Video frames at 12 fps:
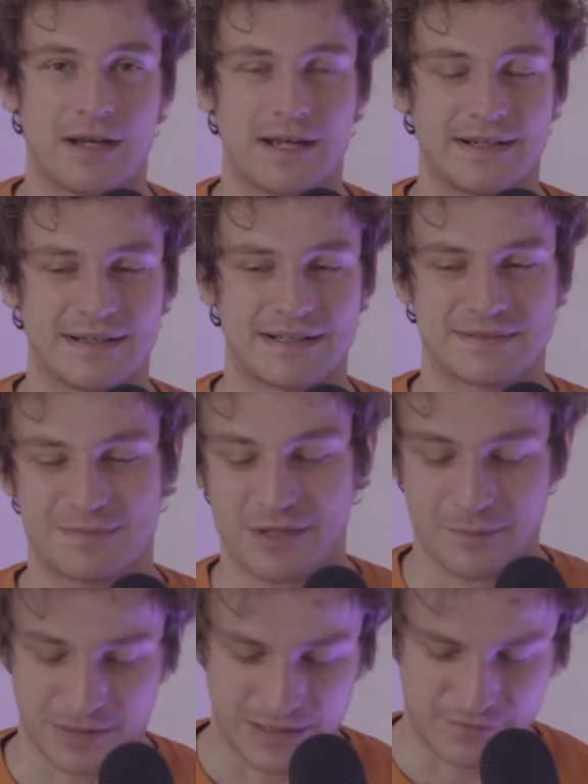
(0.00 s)
and it's
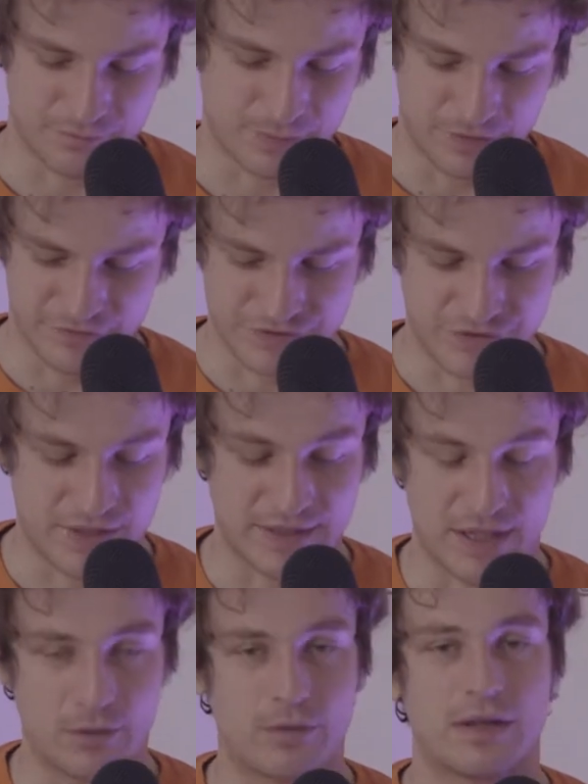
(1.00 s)
becoming kind of a bit of a
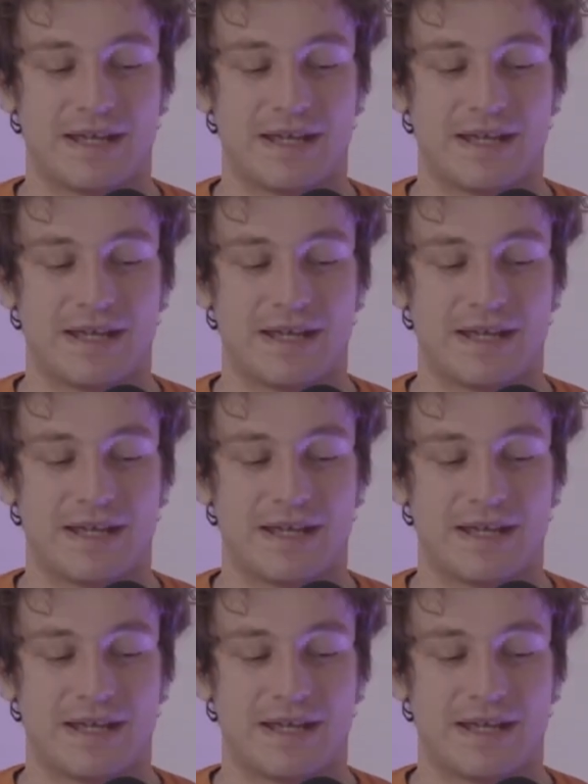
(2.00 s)
trend now,